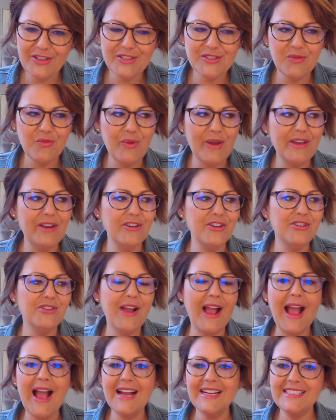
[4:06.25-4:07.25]
So when are you
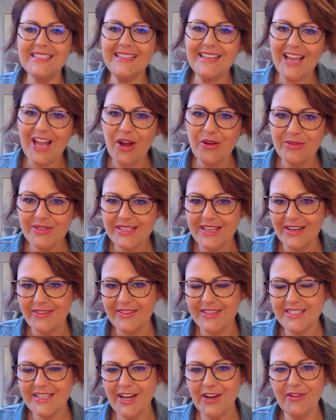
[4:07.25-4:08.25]
acting outside of
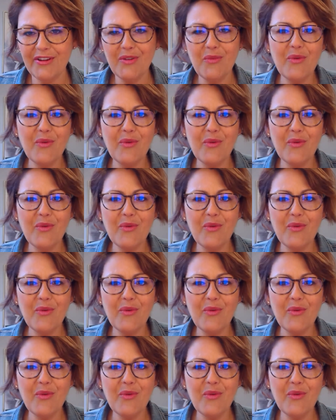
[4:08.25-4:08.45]
integrity?